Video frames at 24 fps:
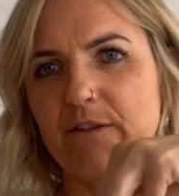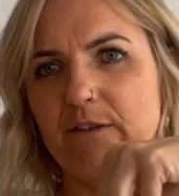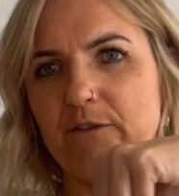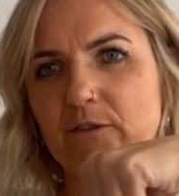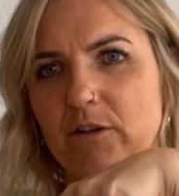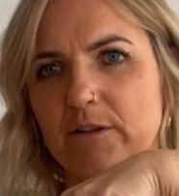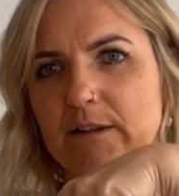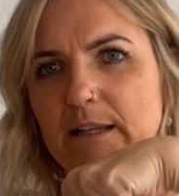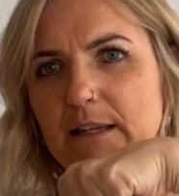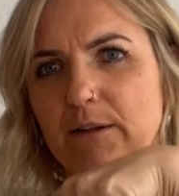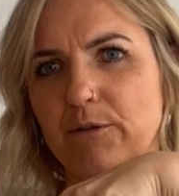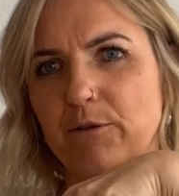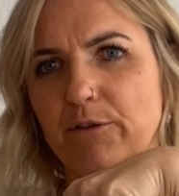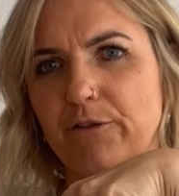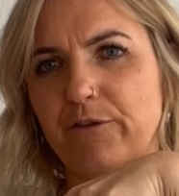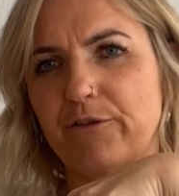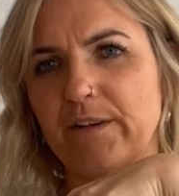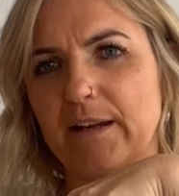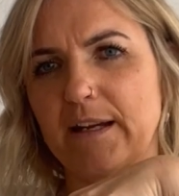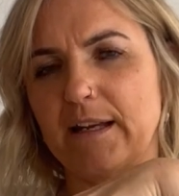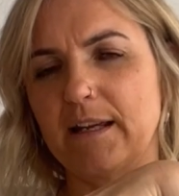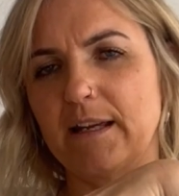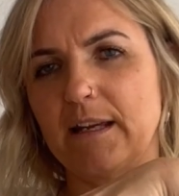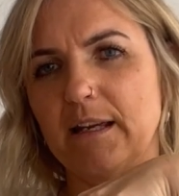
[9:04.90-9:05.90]
they've got their little
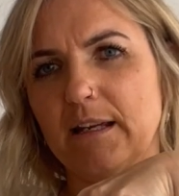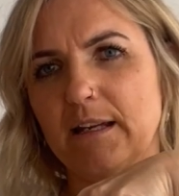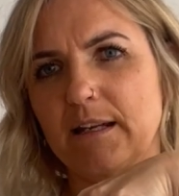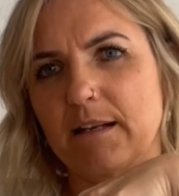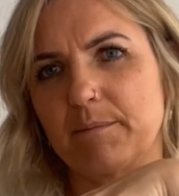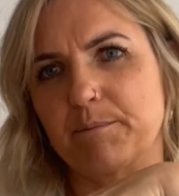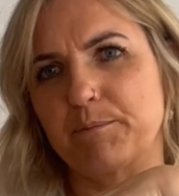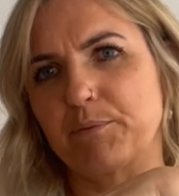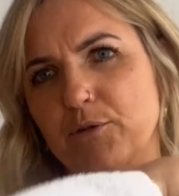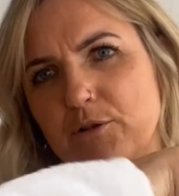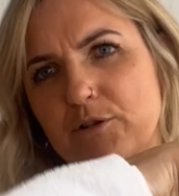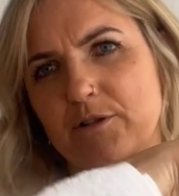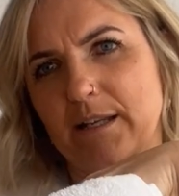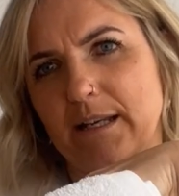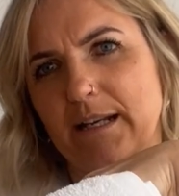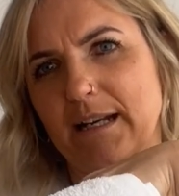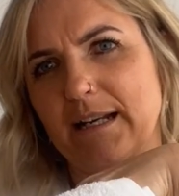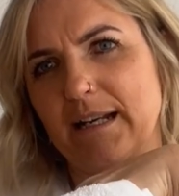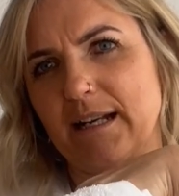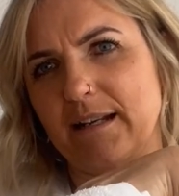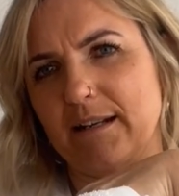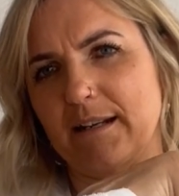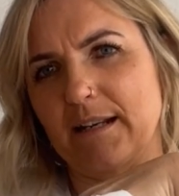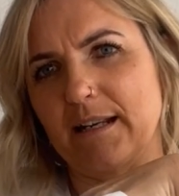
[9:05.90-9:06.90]
feet here, you can push that
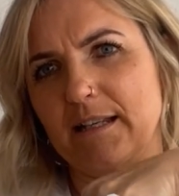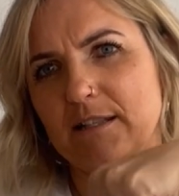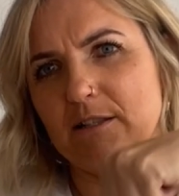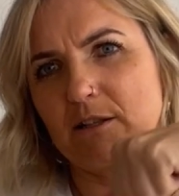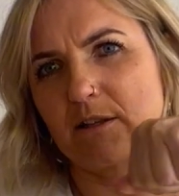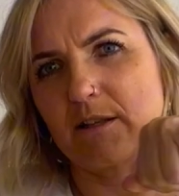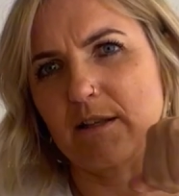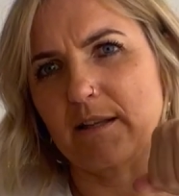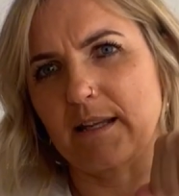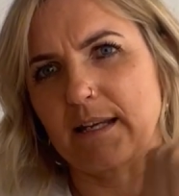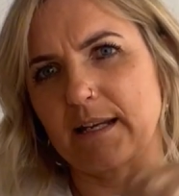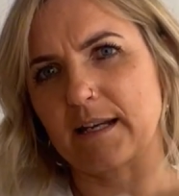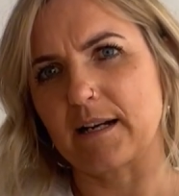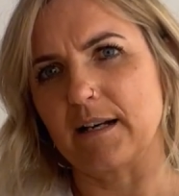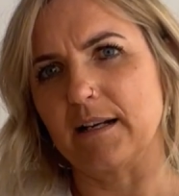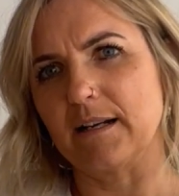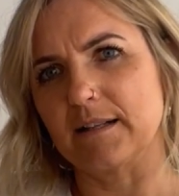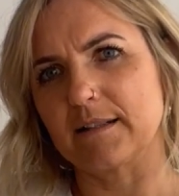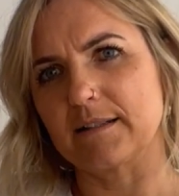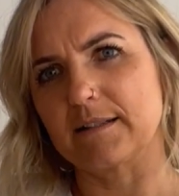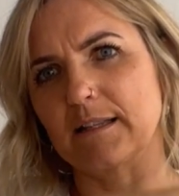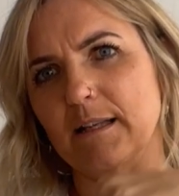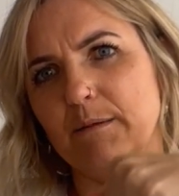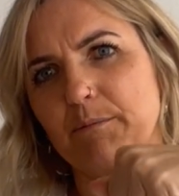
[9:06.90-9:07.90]
in underneath so that they
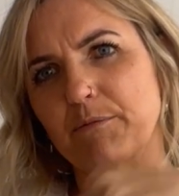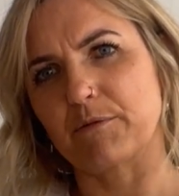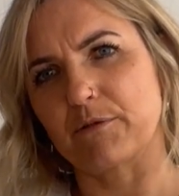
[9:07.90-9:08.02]
can't slip